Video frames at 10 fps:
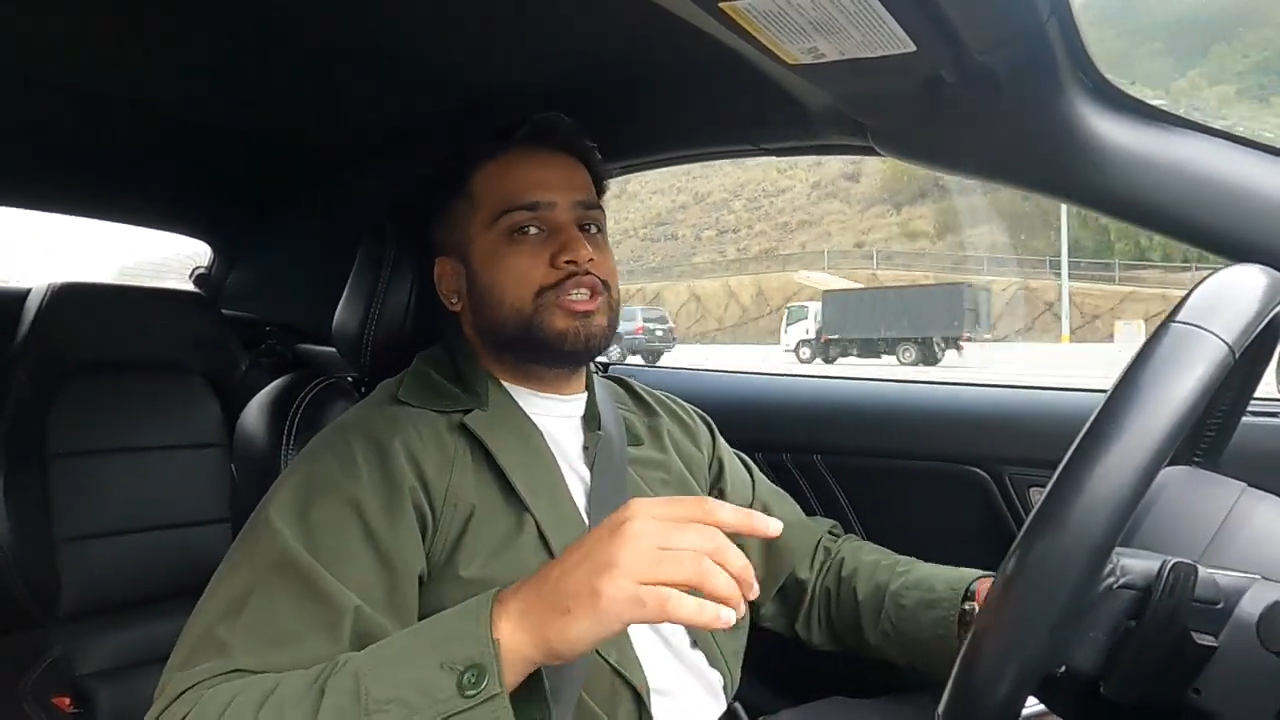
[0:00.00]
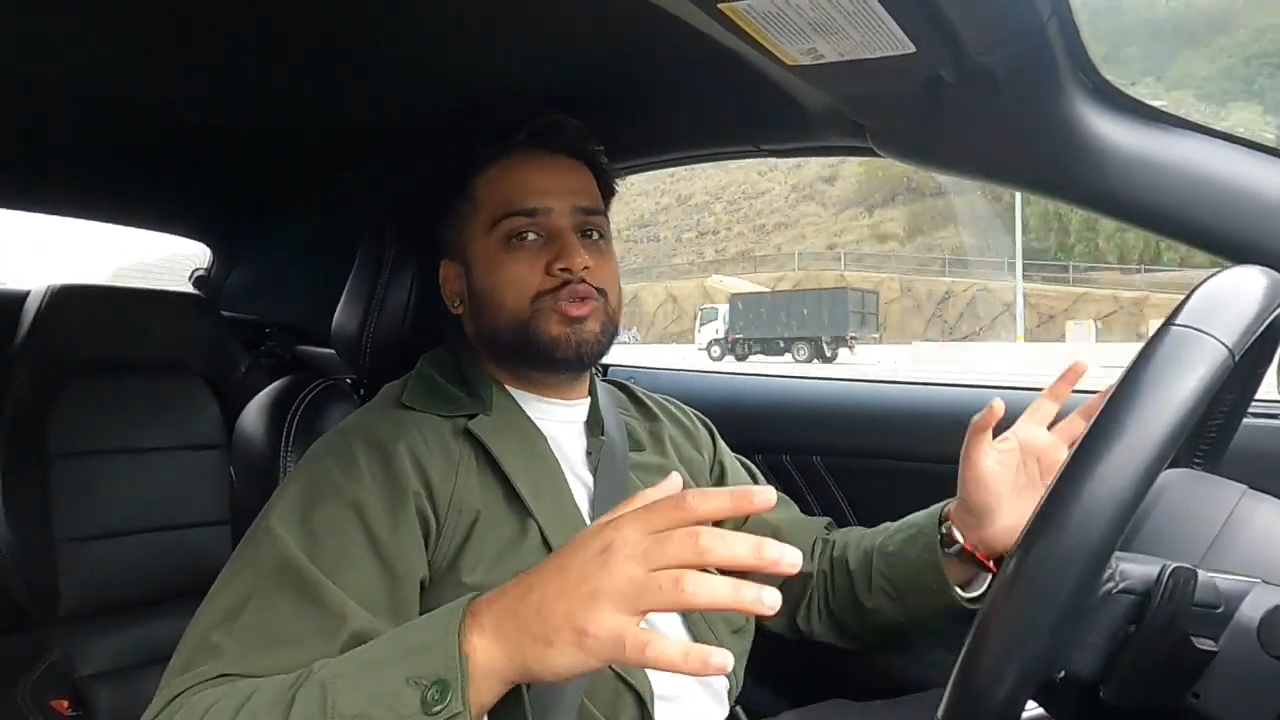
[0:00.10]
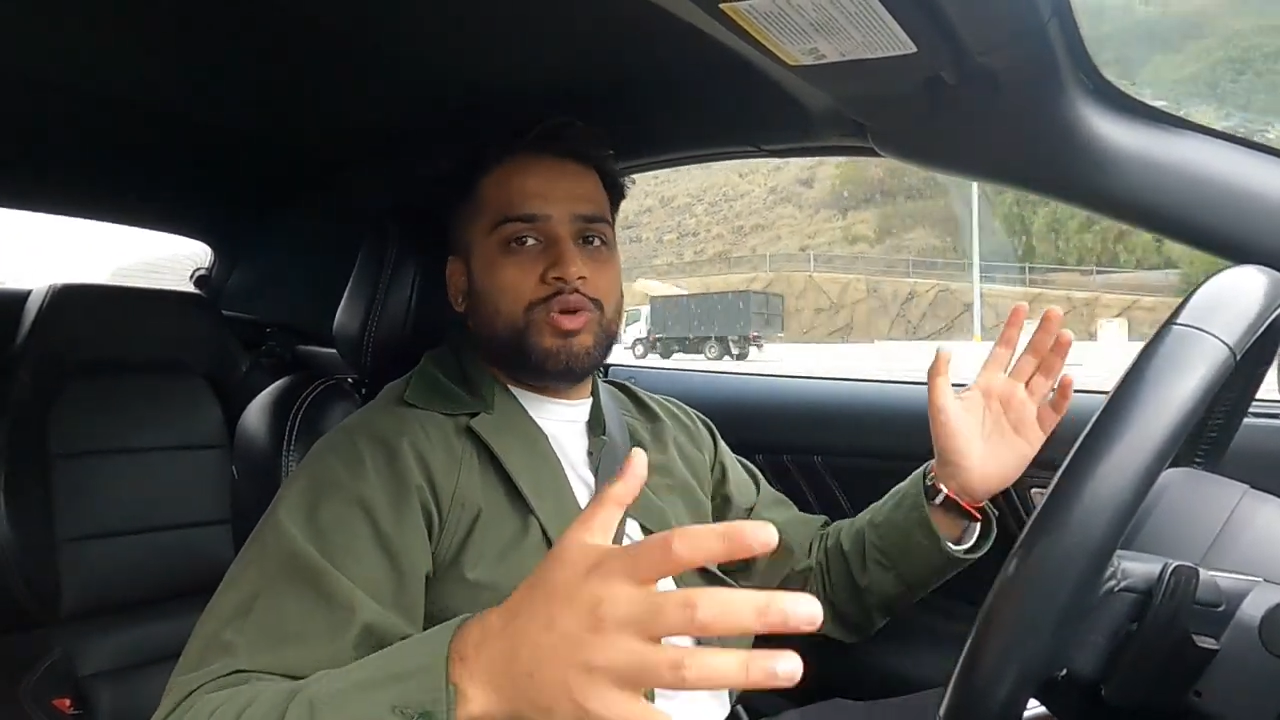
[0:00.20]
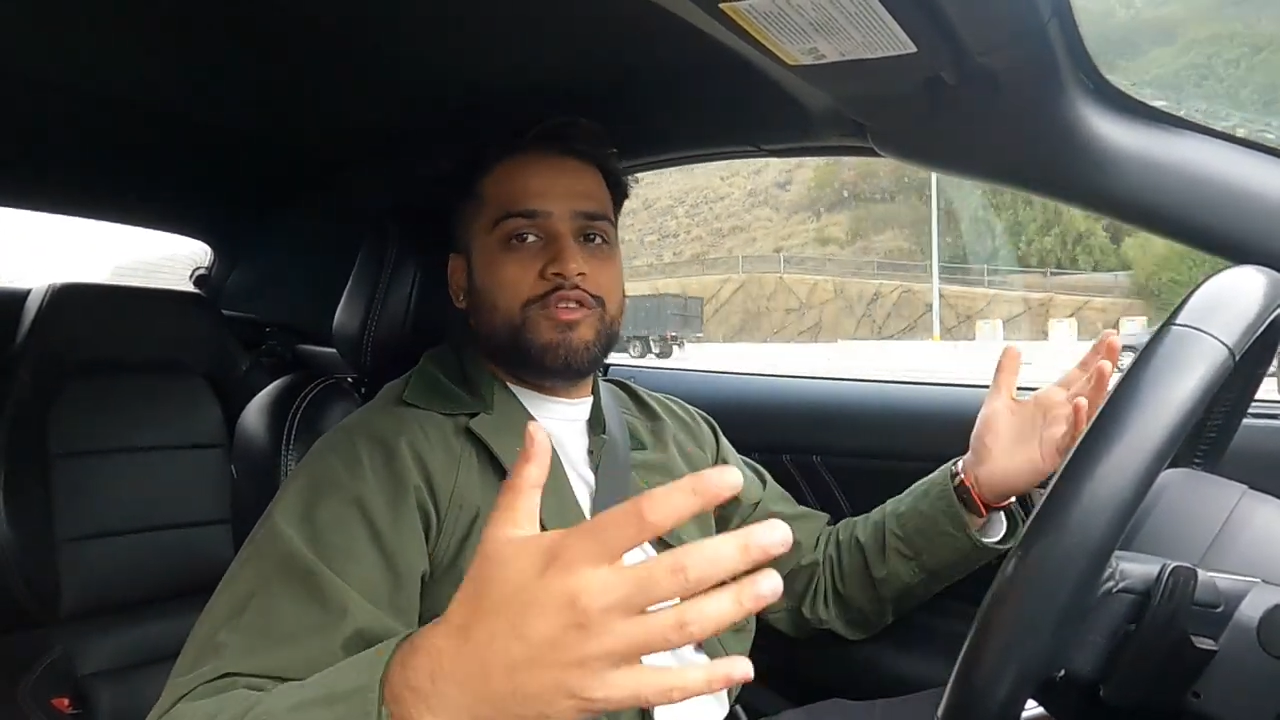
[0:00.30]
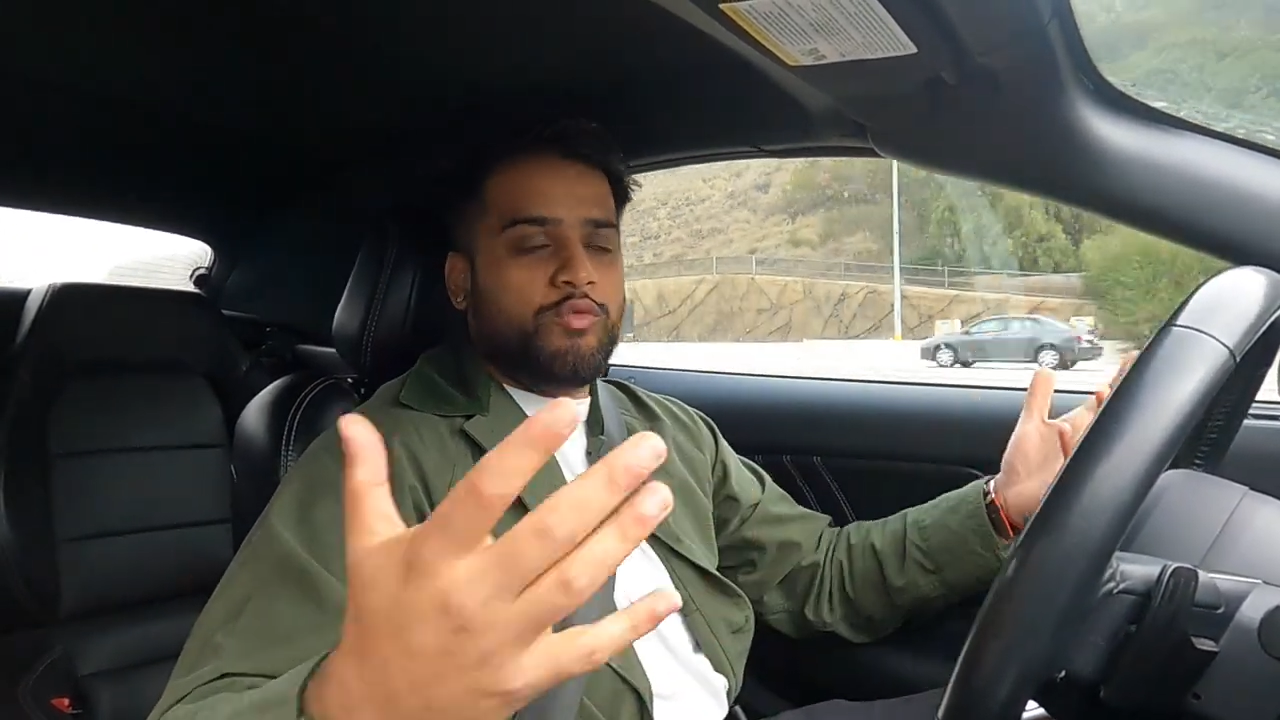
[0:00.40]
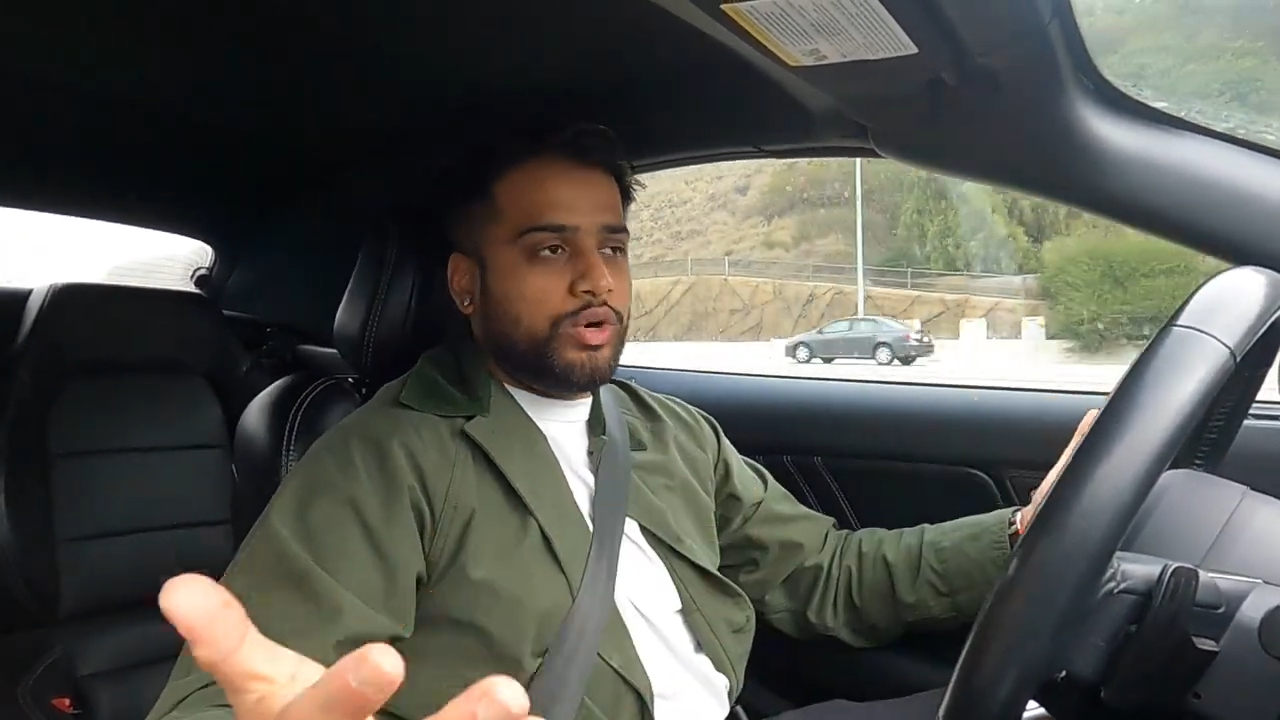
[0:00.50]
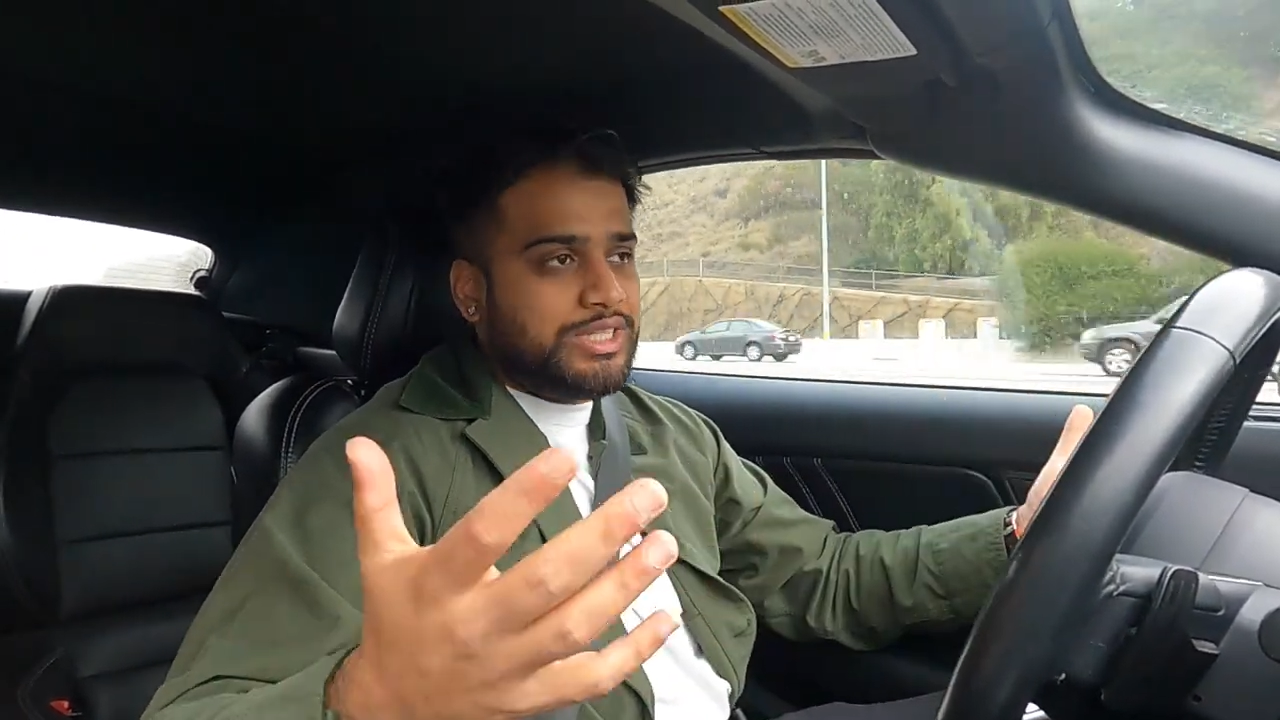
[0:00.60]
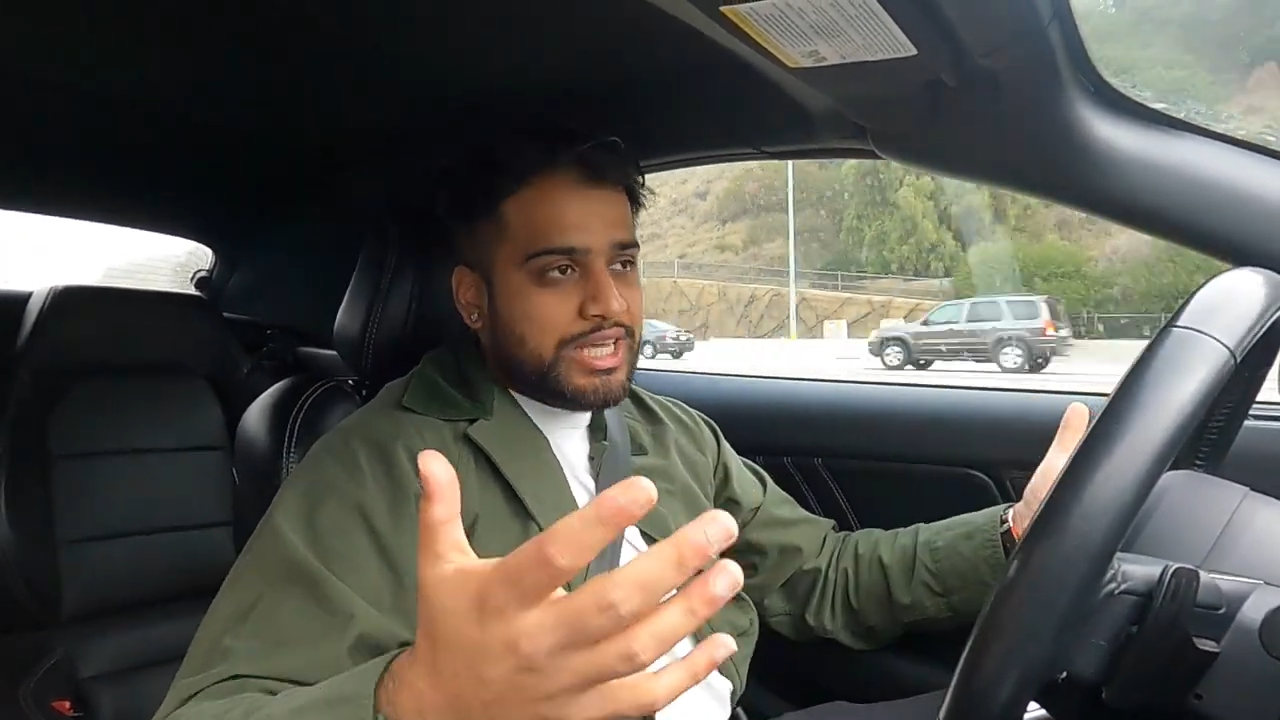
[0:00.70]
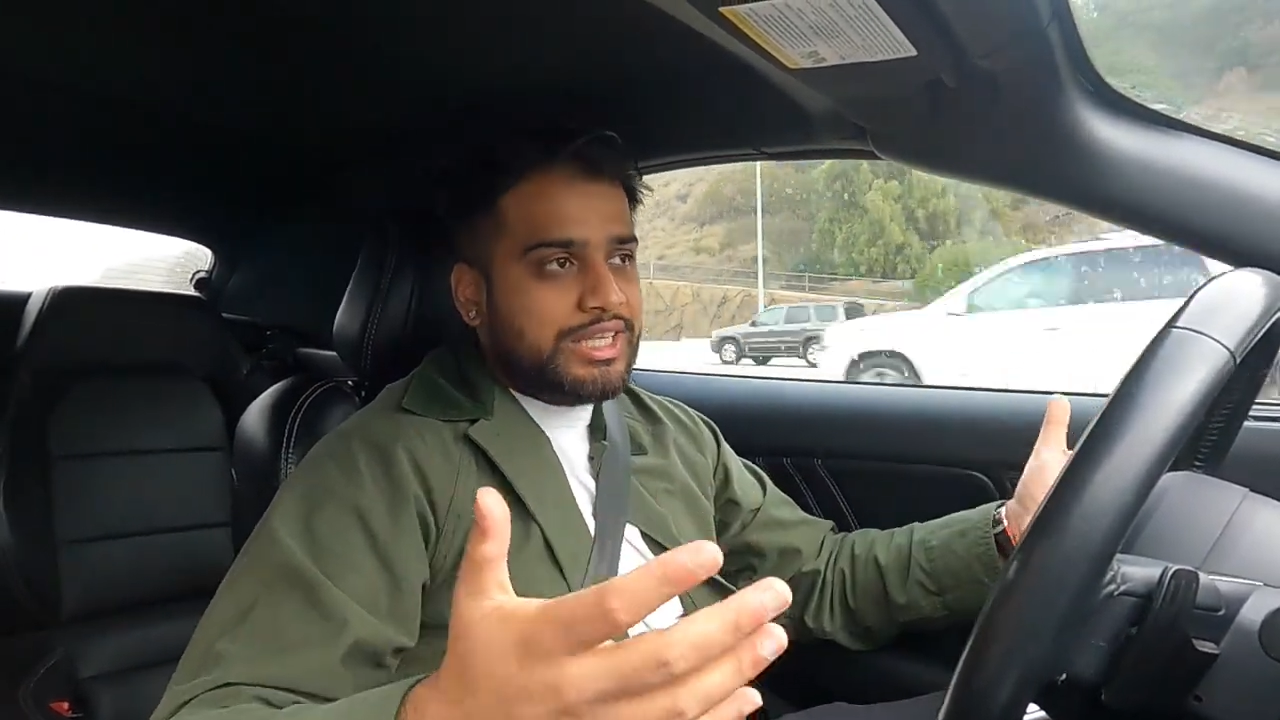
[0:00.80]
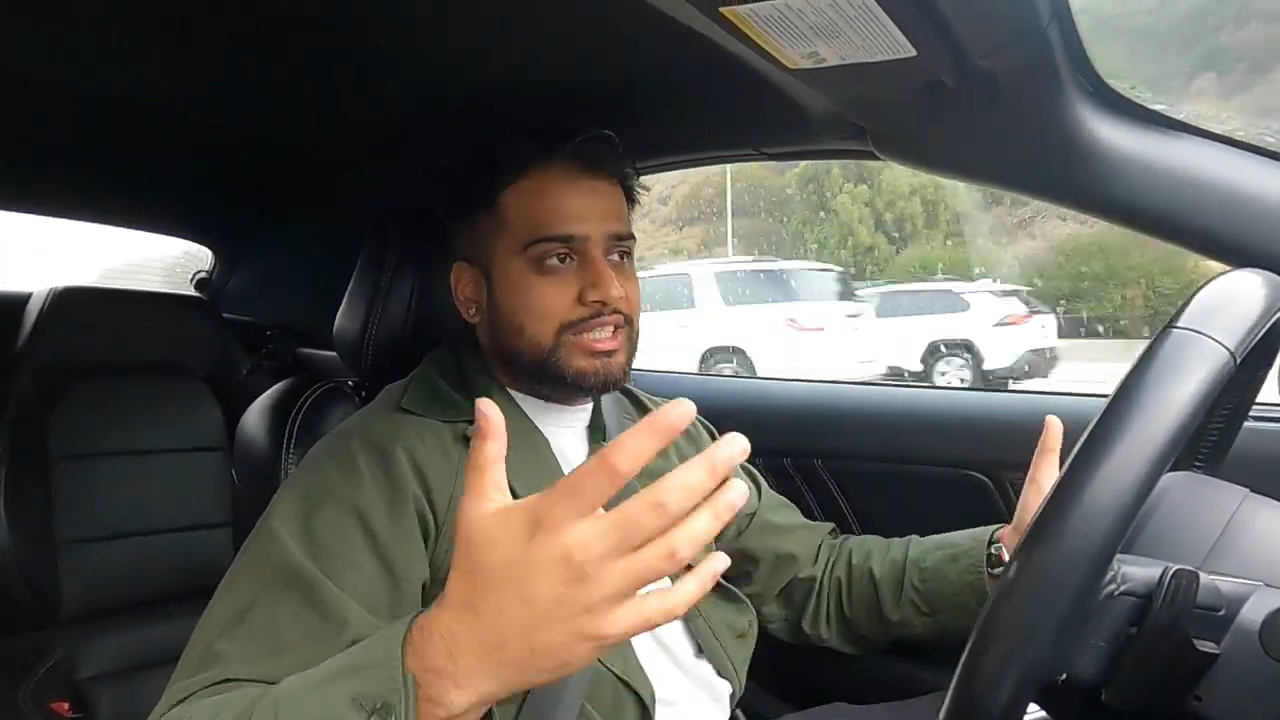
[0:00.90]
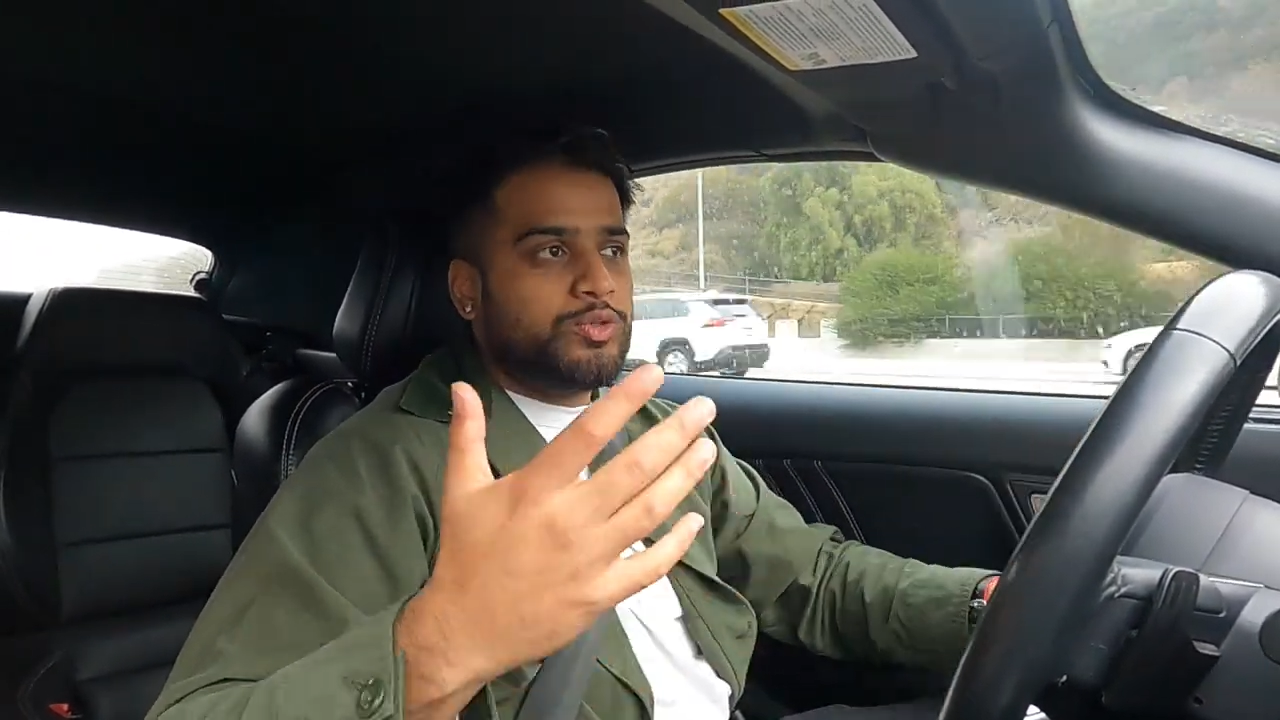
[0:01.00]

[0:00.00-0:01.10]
in 2014 as a